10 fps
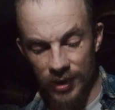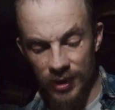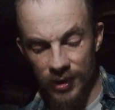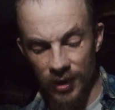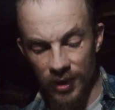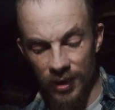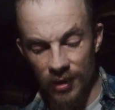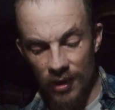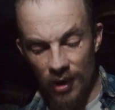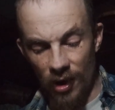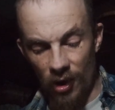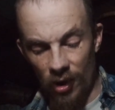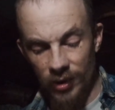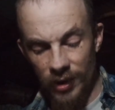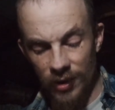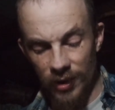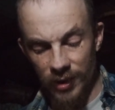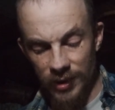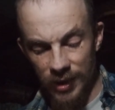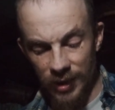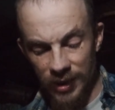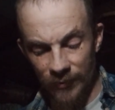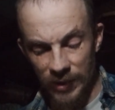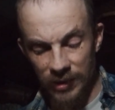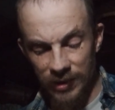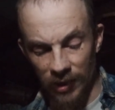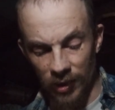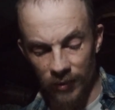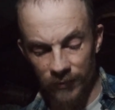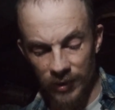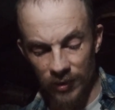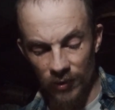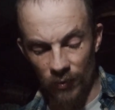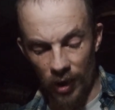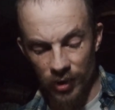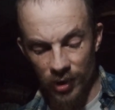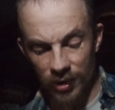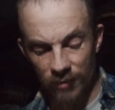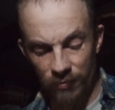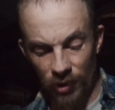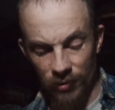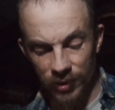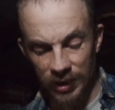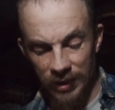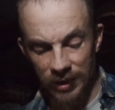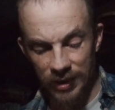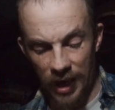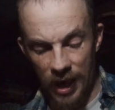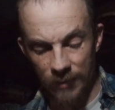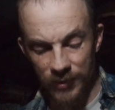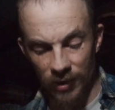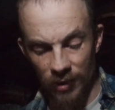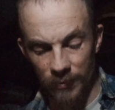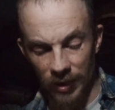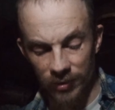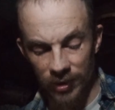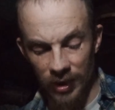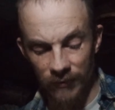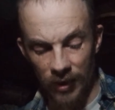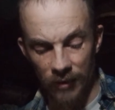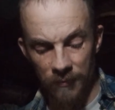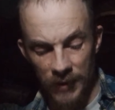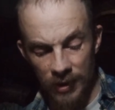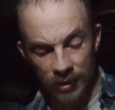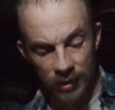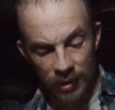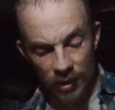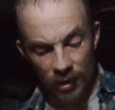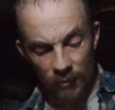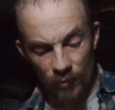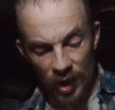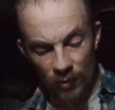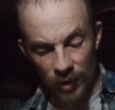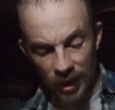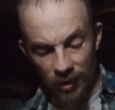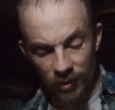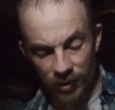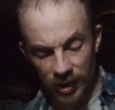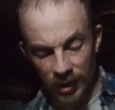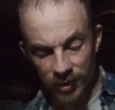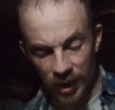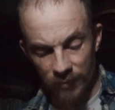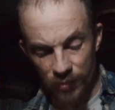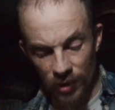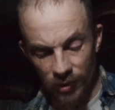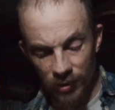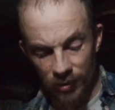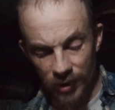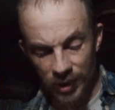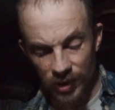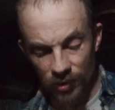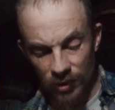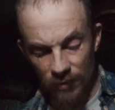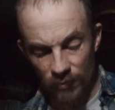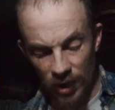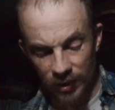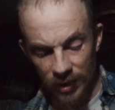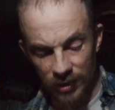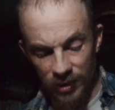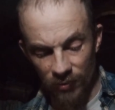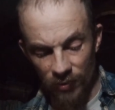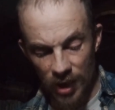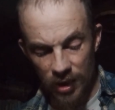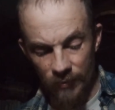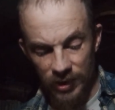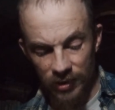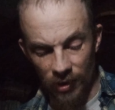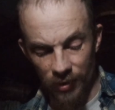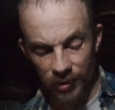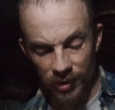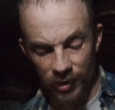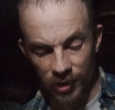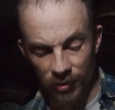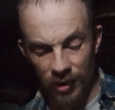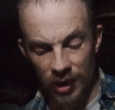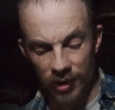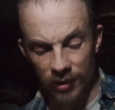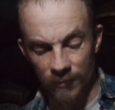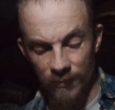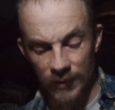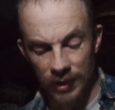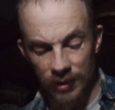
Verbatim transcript: this year, only 36 have been solved, and the Washington Post said the cops are about to give up. Meanwhile, things like burglaries, street muggings, and random assaults are so condom,